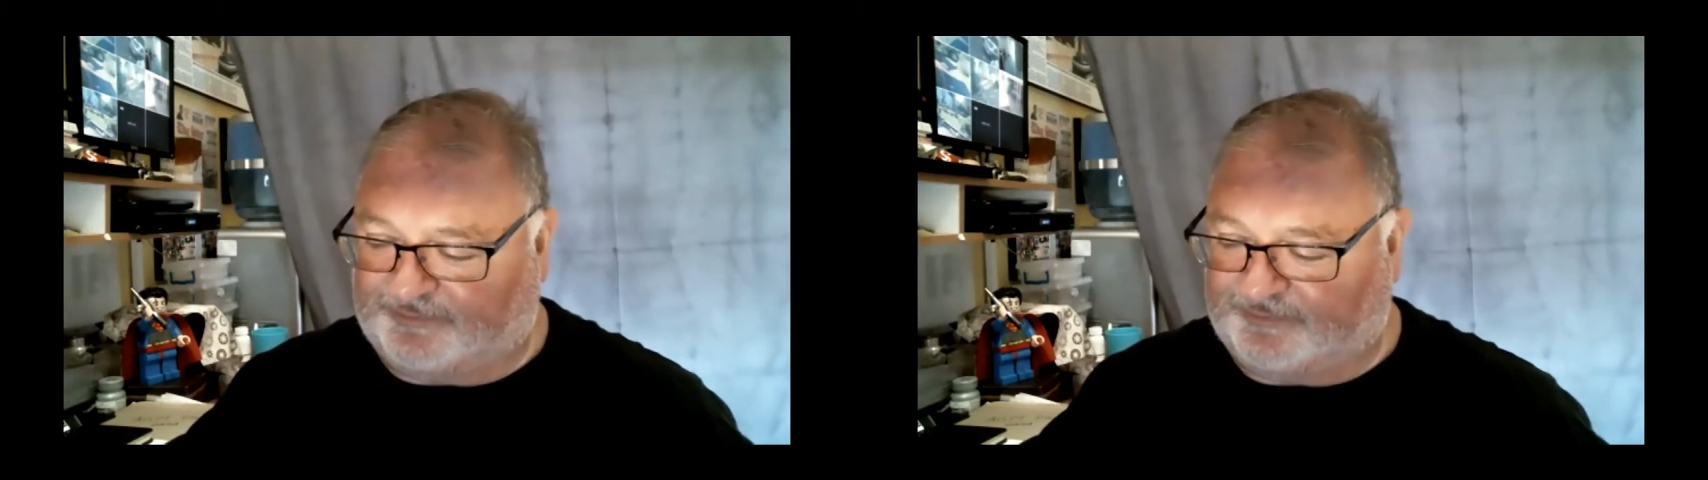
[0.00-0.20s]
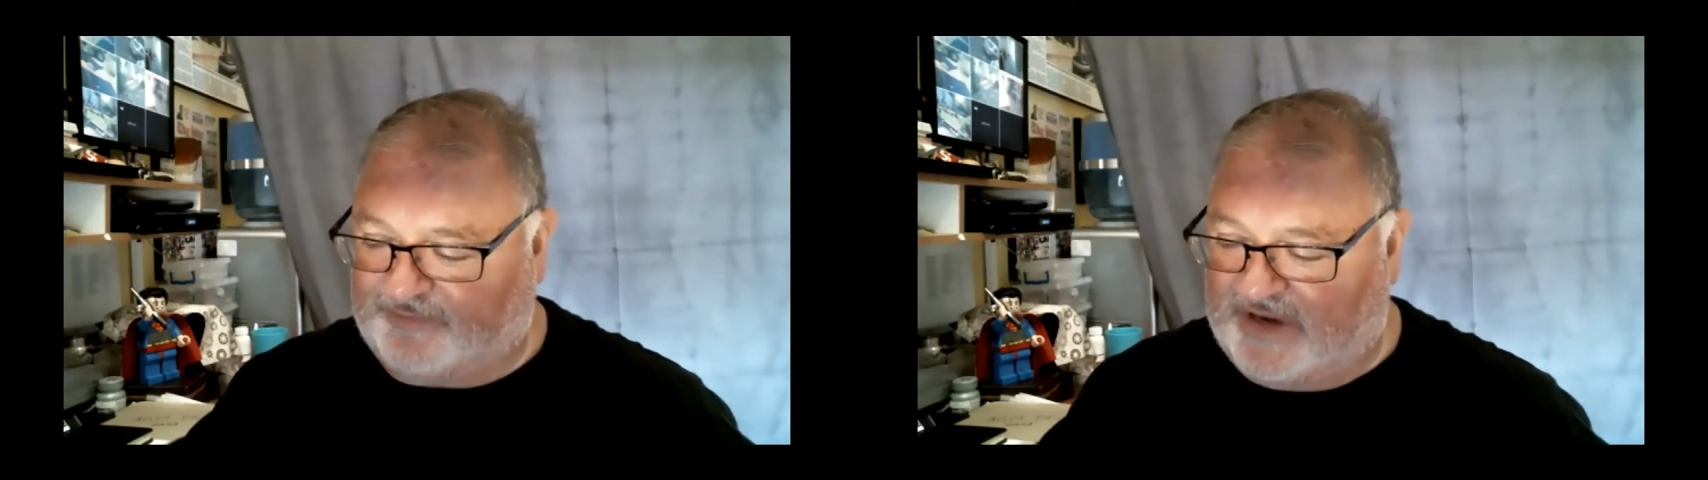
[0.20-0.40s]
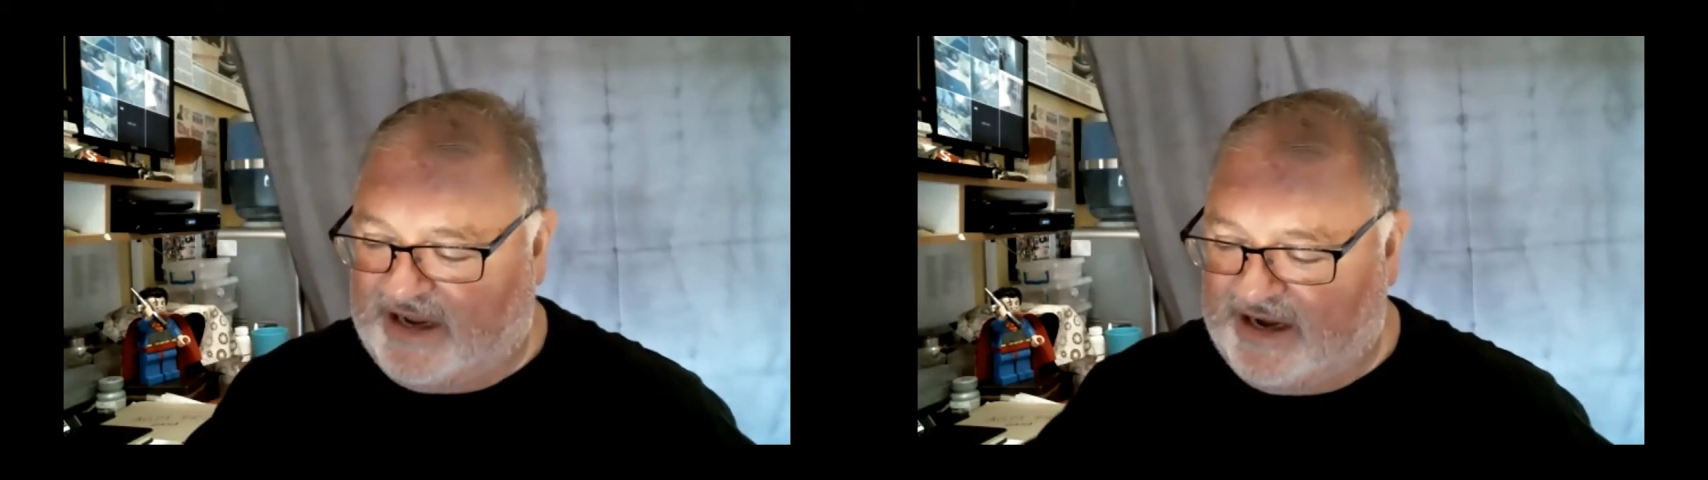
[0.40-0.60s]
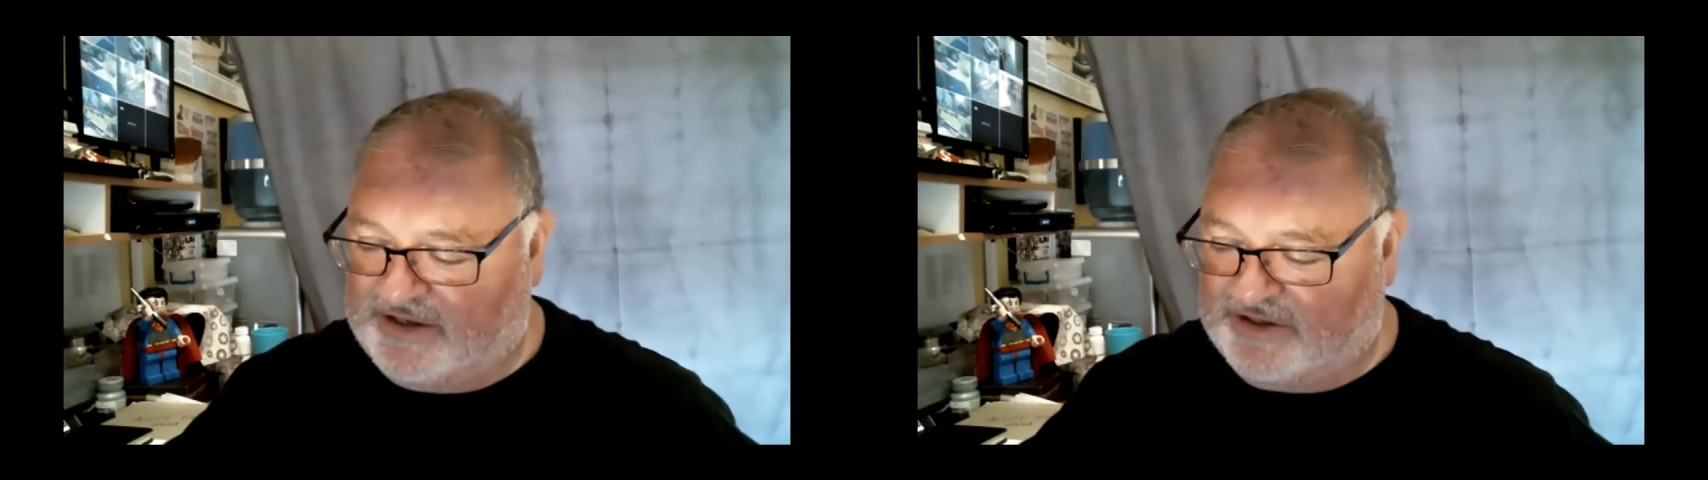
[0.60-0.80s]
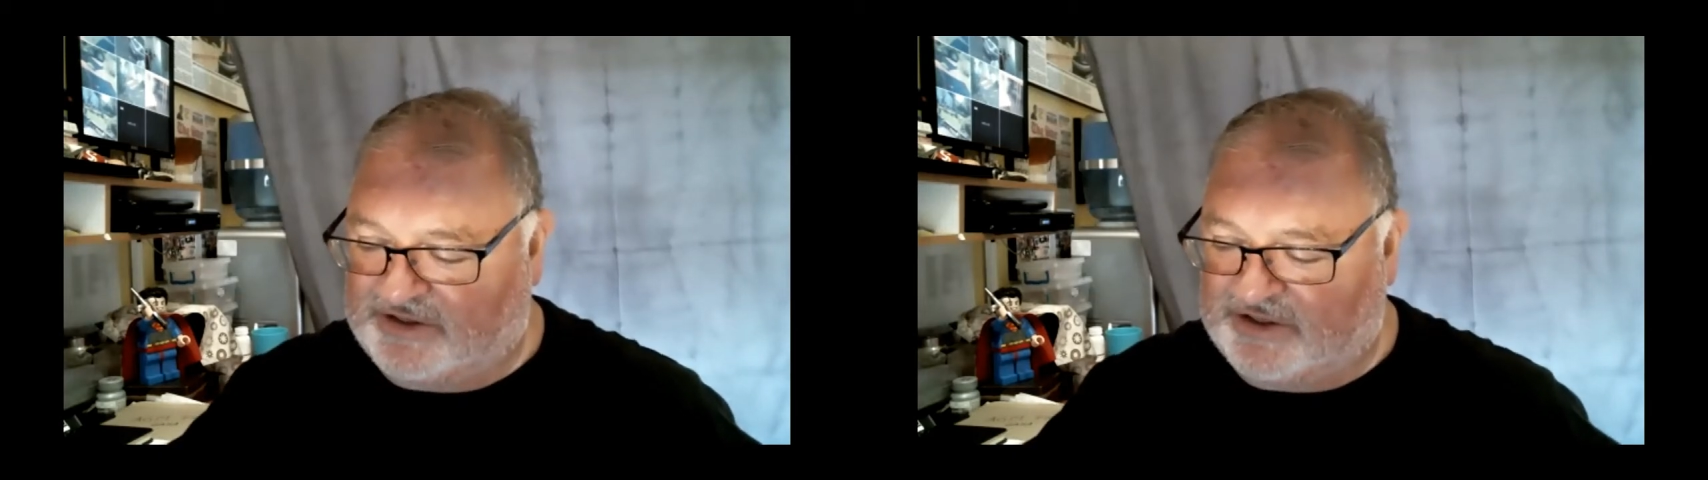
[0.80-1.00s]
and
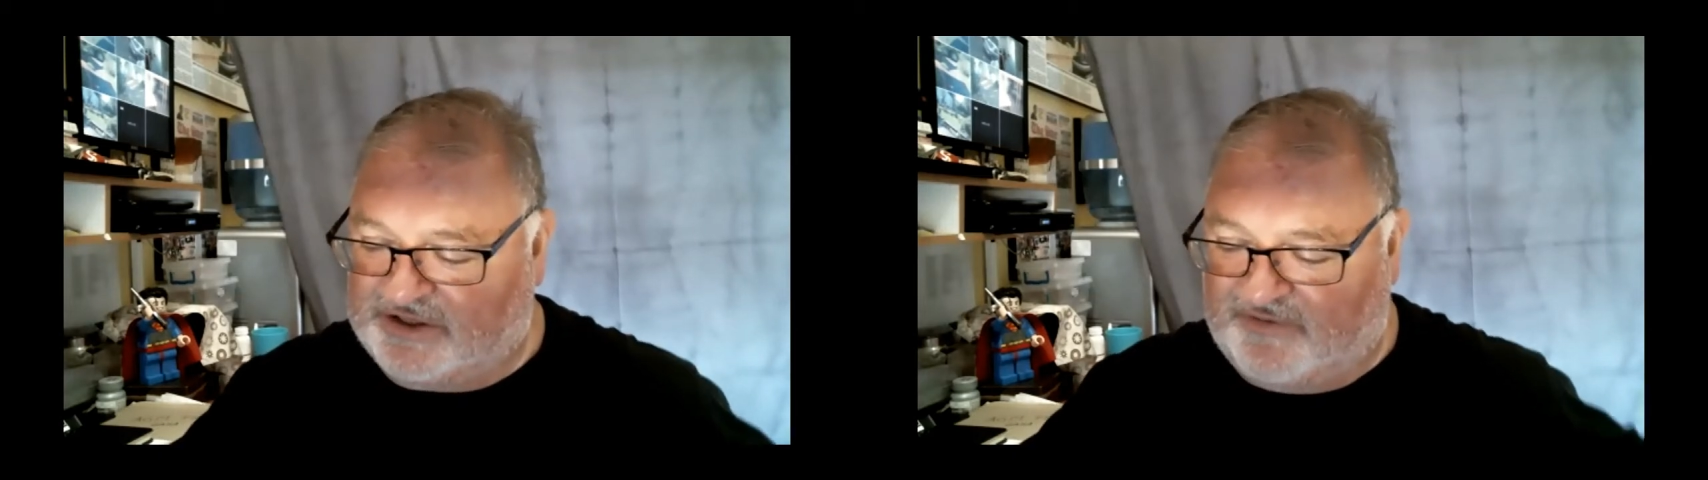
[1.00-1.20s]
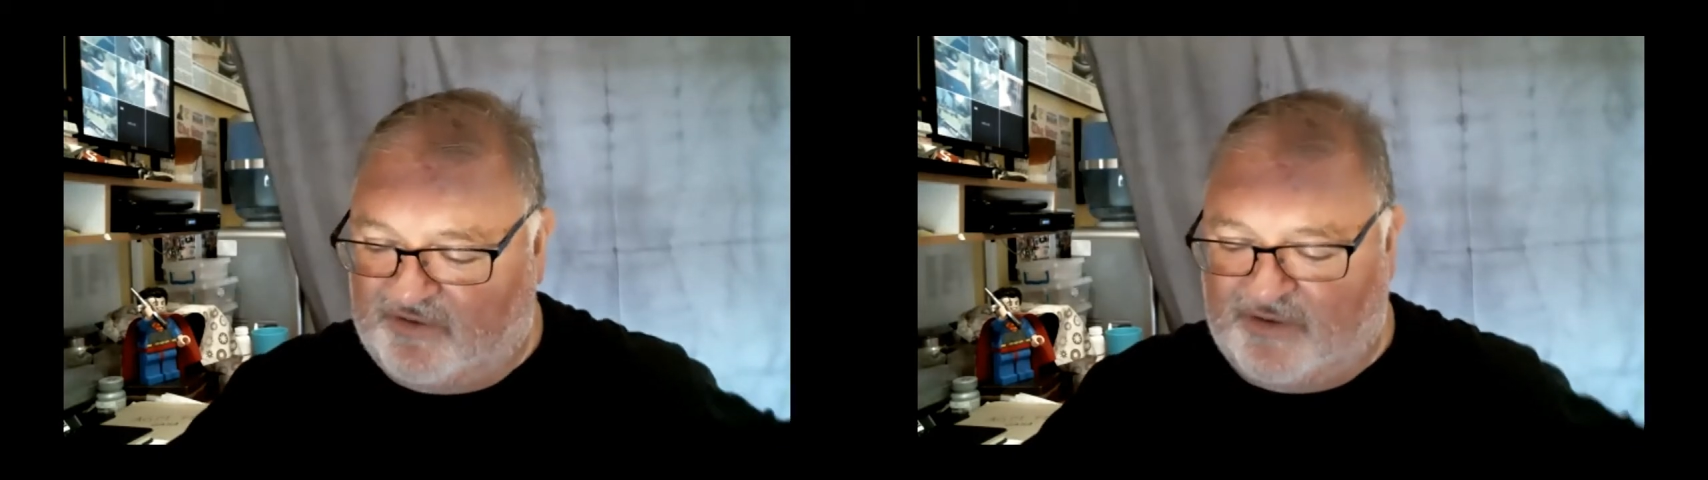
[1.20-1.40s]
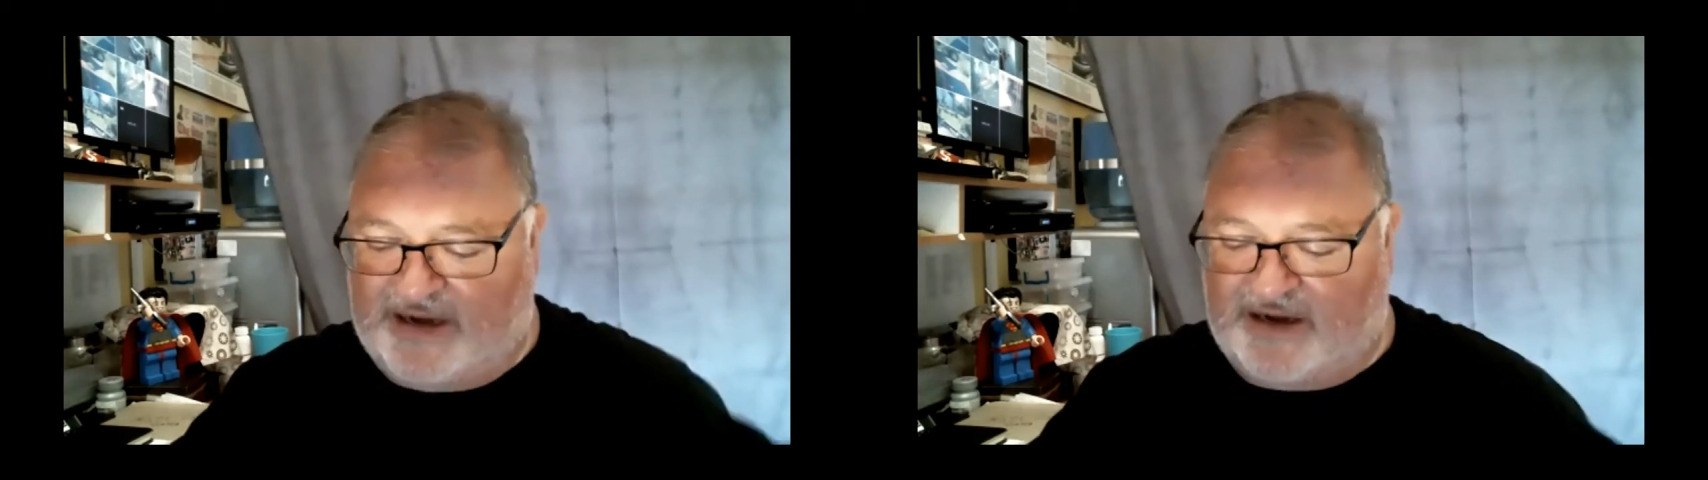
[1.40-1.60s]
just for when